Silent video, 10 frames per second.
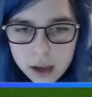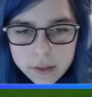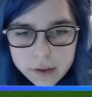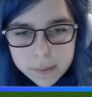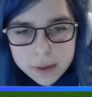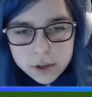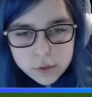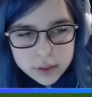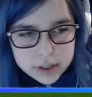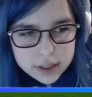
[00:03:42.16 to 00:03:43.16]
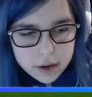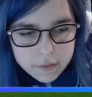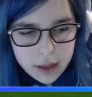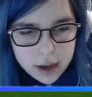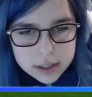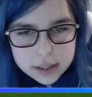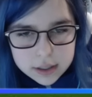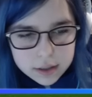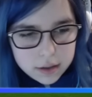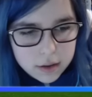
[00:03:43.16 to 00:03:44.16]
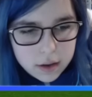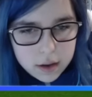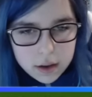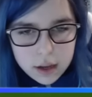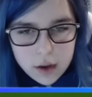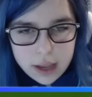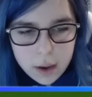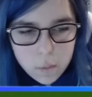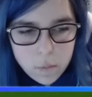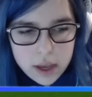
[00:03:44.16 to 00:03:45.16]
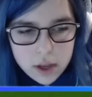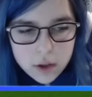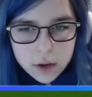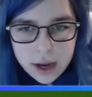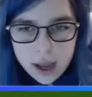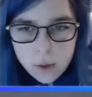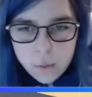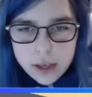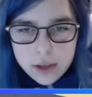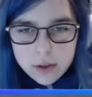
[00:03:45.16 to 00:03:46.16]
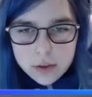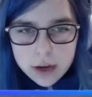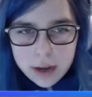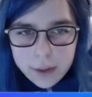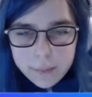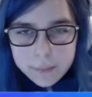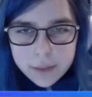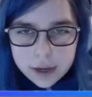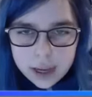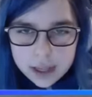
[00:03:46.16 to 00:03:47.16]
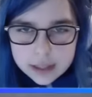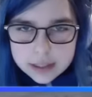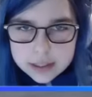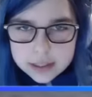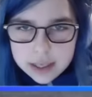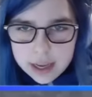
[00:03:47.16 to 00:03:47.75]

gonna kill you. Instead of that. Ah. Okay. We good now. We good. Okay. Let's see.